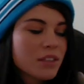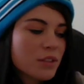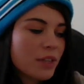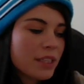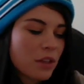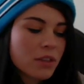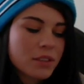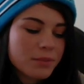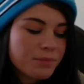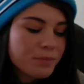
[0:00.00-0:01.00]
So that's
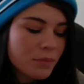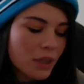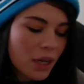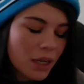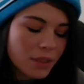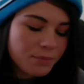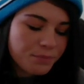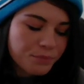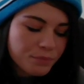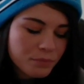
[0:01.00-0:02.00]
awesome.
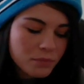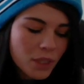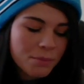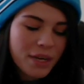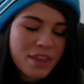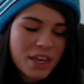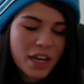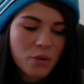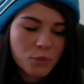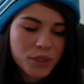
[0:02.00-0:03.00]
But I think
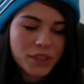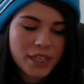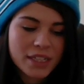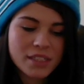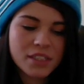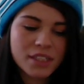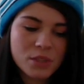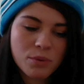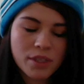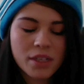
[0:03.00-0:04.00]
I really got
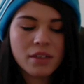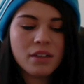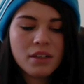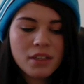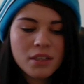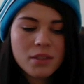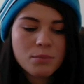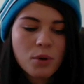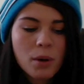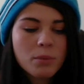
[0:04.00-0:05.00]
serious with it
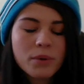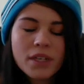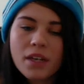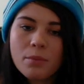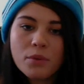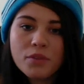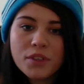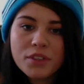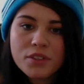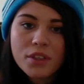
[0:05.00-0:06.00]
probably a couple of
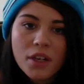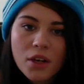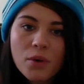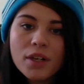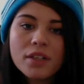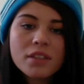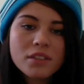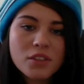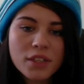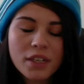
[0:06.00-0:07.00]
years ago and
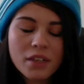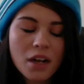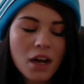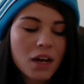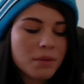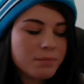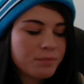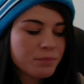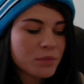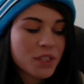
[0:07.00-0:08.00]
took it
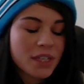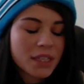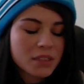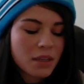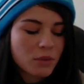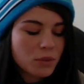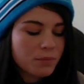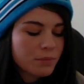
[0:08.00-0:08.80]
to the next level.